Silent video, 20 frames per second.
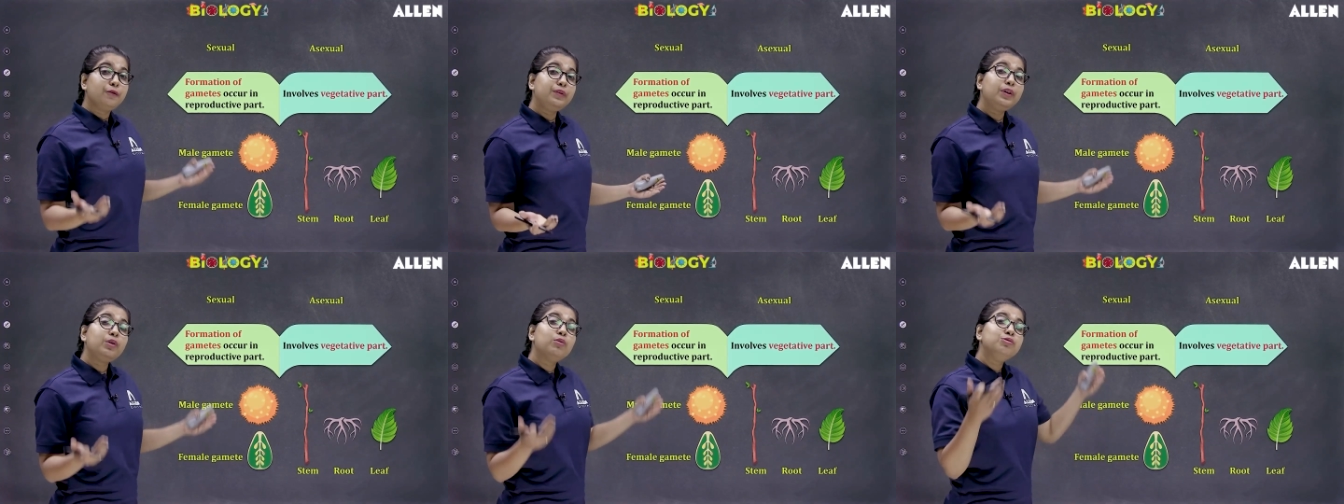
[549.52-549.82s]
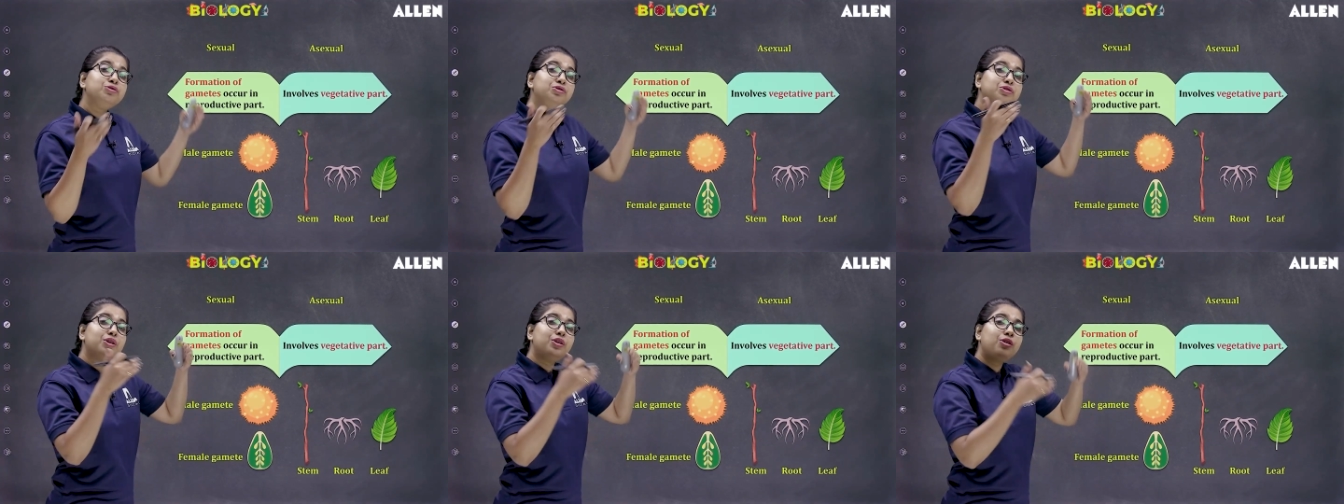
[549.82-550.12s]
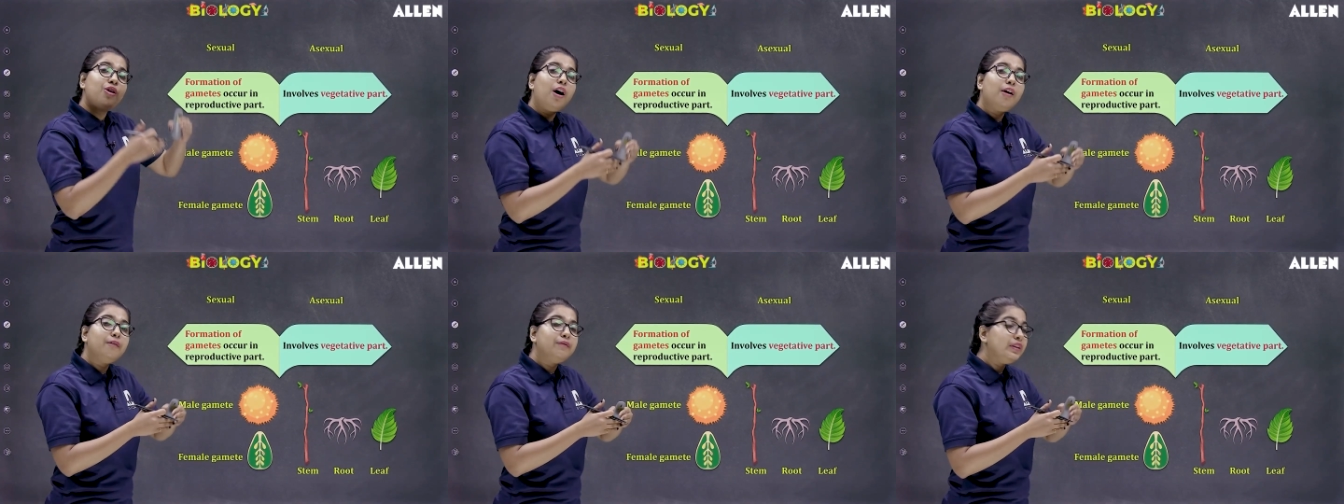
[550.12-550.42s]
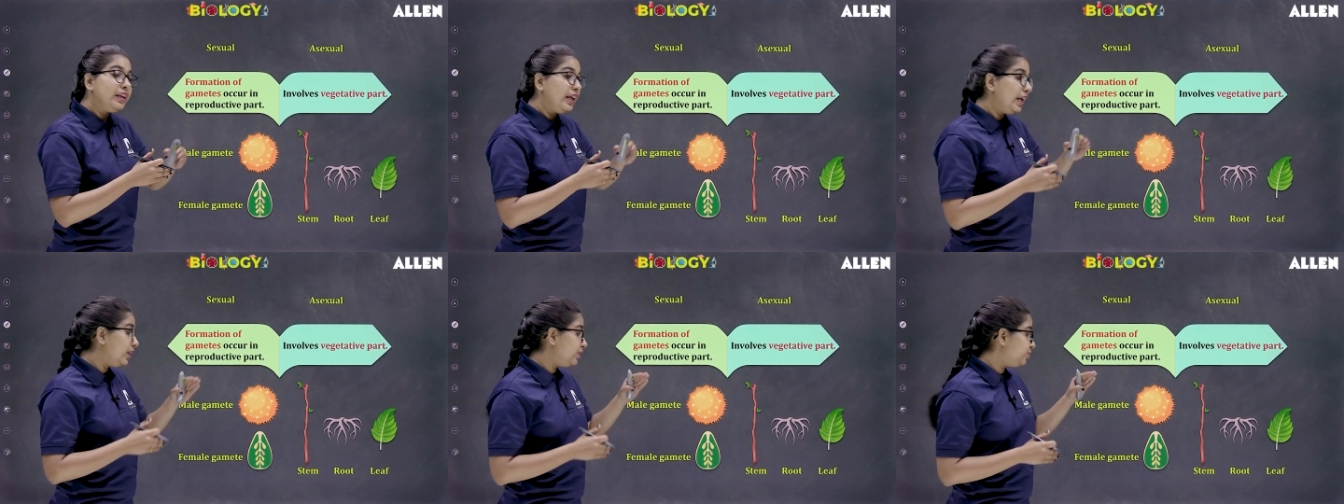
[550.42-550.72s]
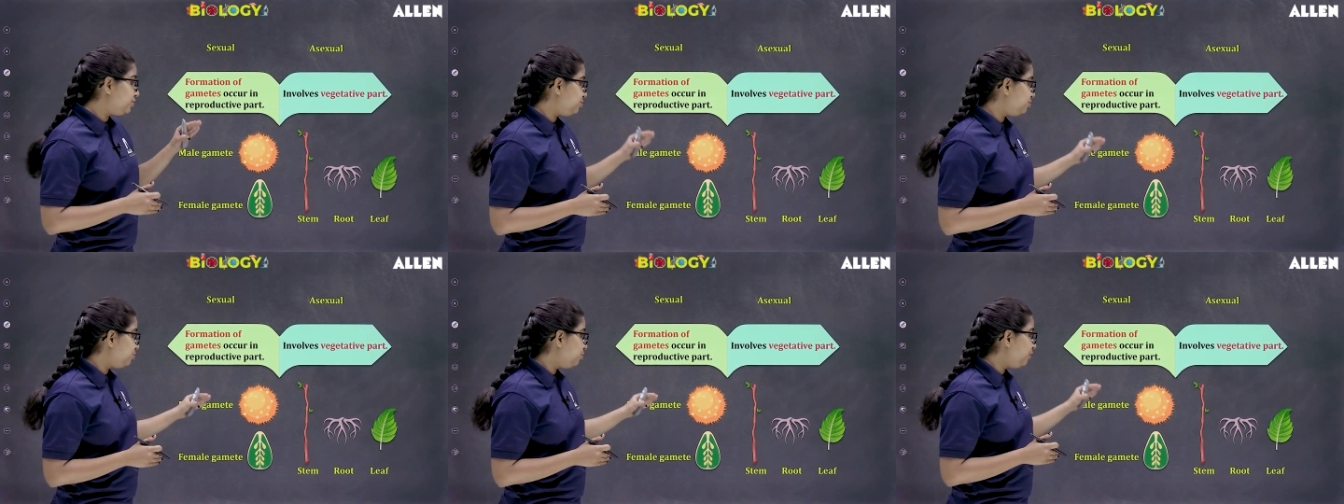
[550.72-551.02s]
fusion of
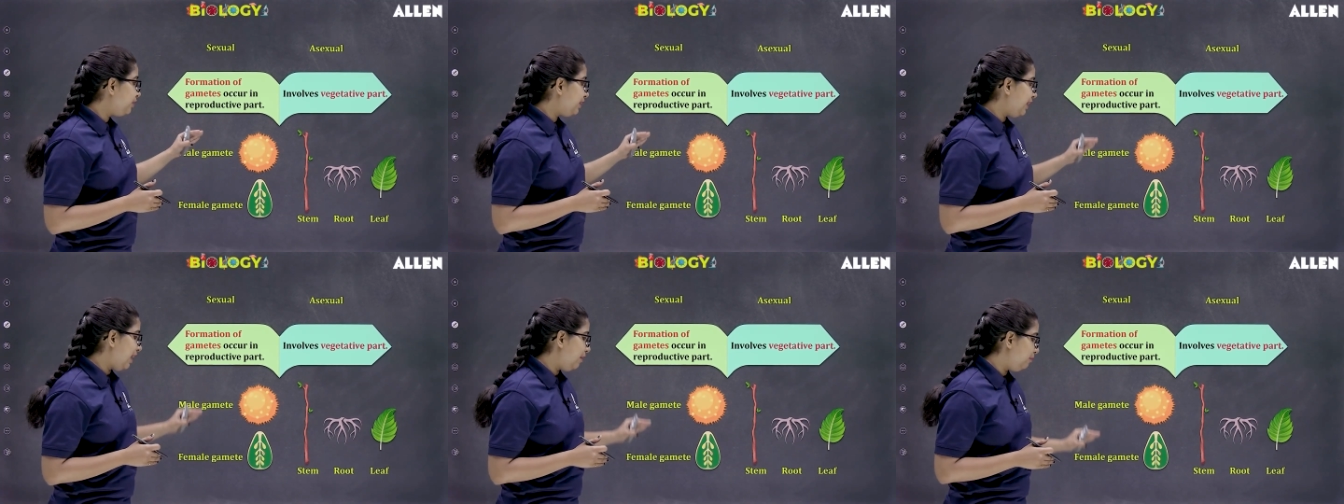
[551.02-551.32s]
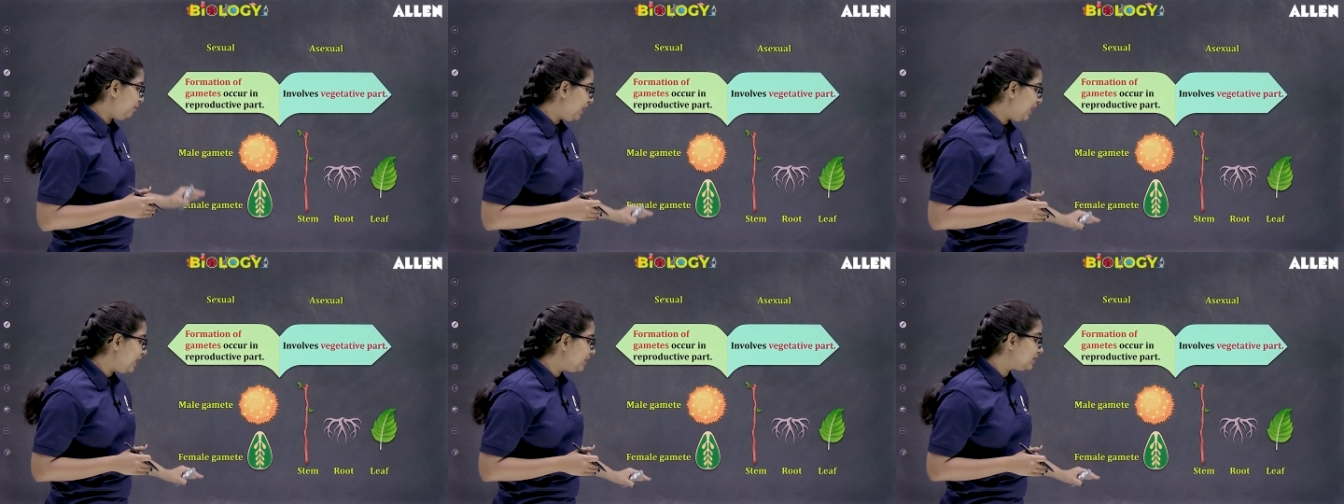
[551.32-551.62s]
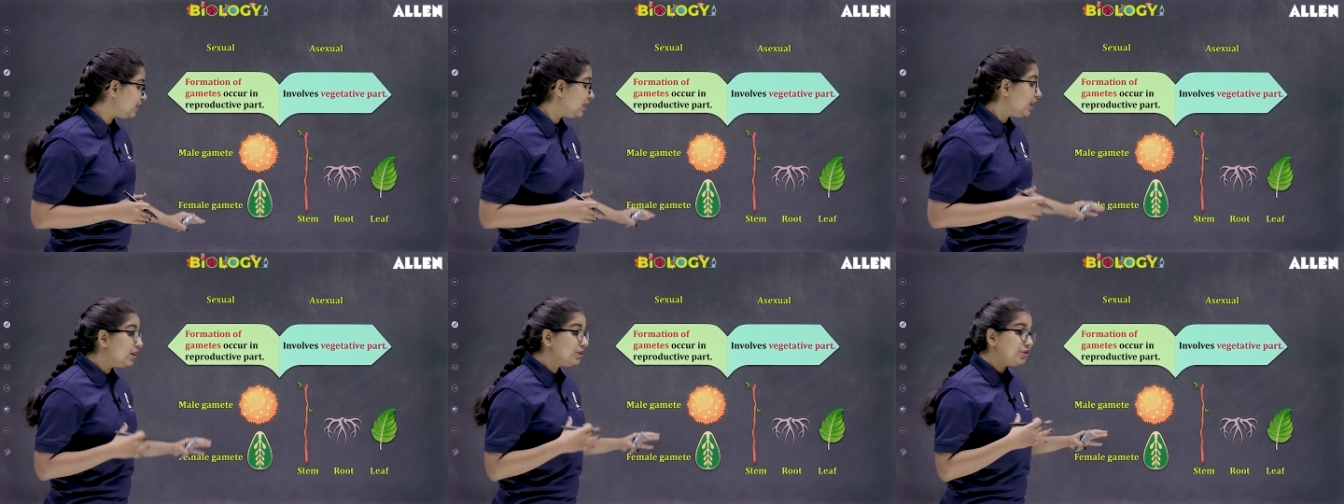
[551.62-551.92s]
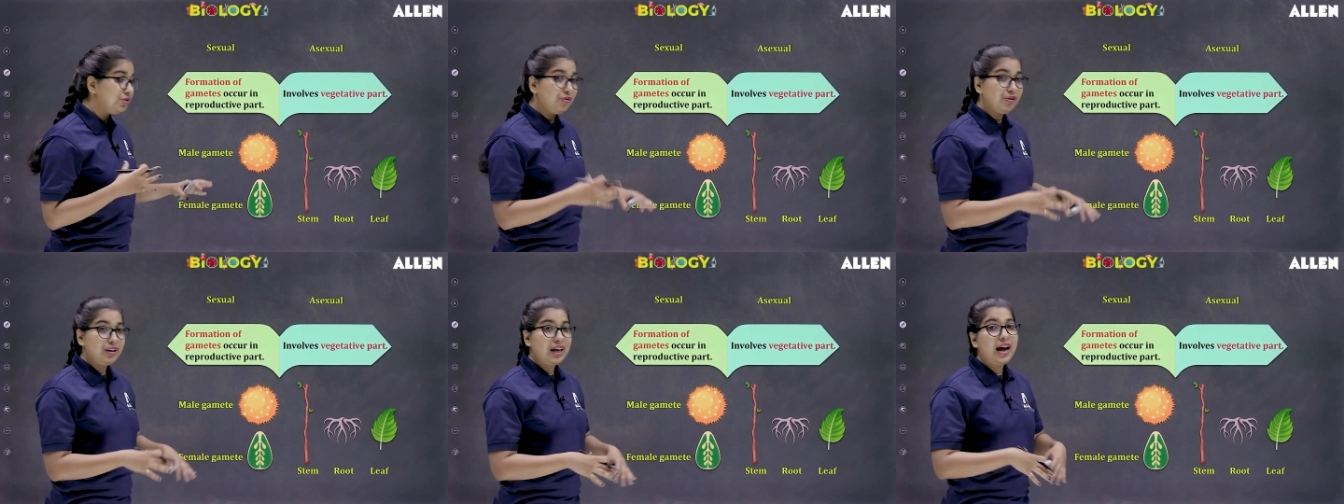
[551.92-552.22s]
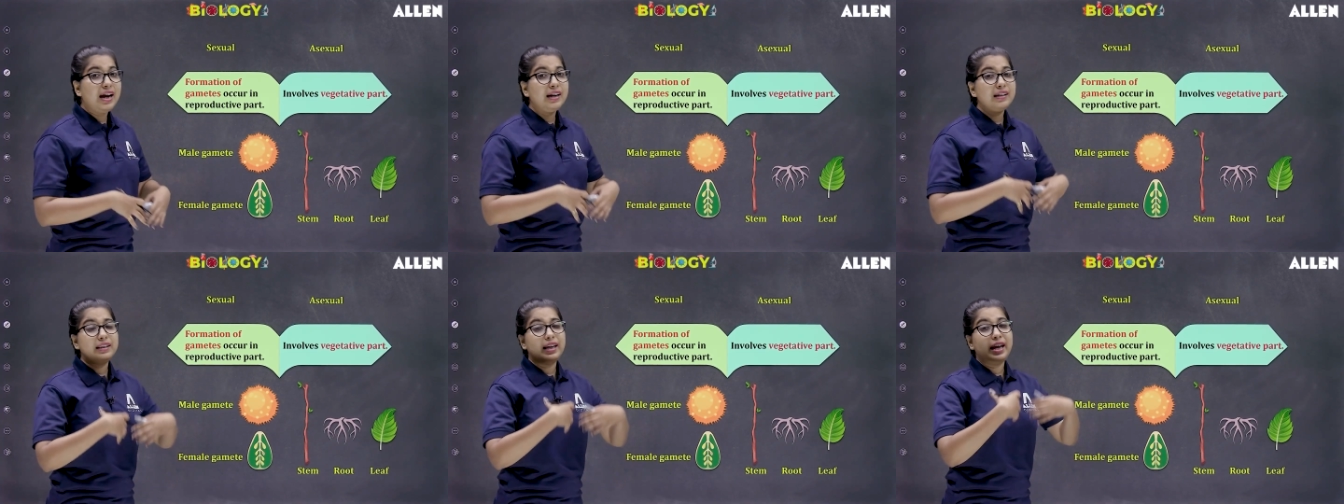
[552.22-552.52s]
these two gametes so
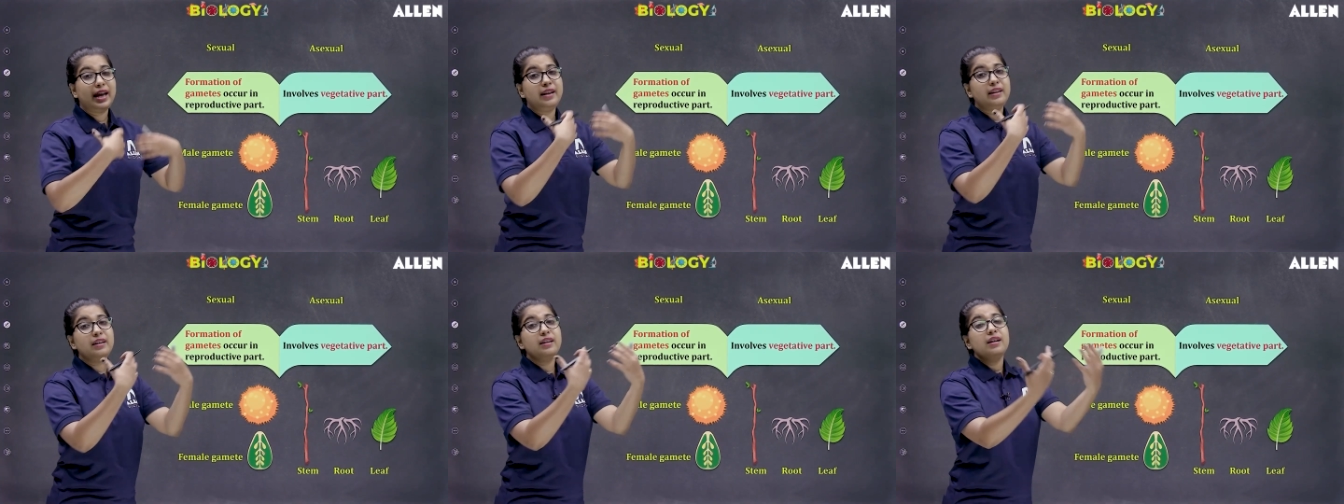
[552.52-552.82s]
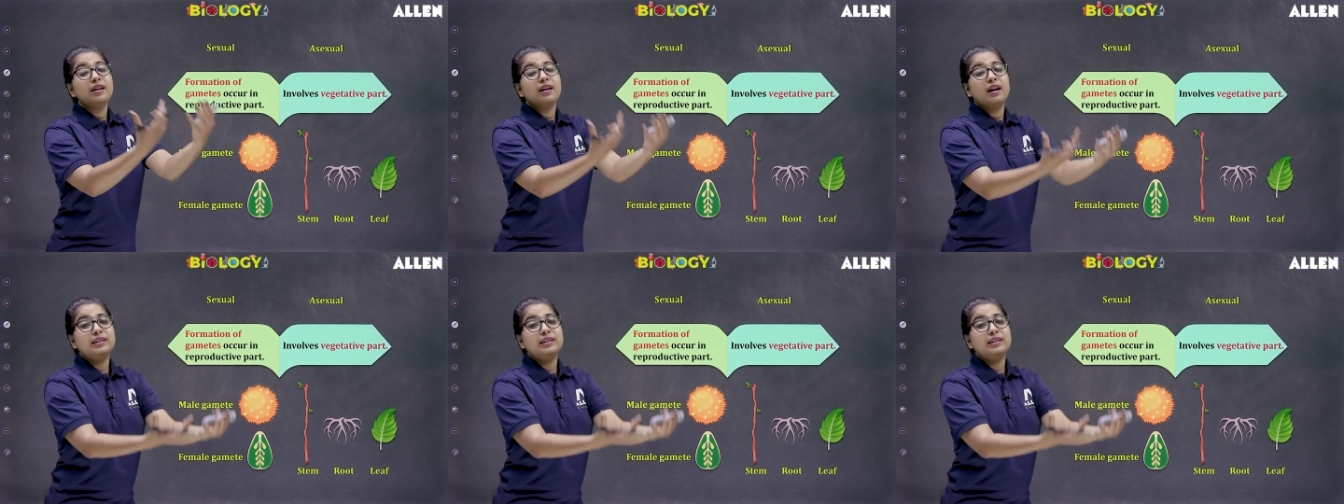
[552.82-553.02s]
that then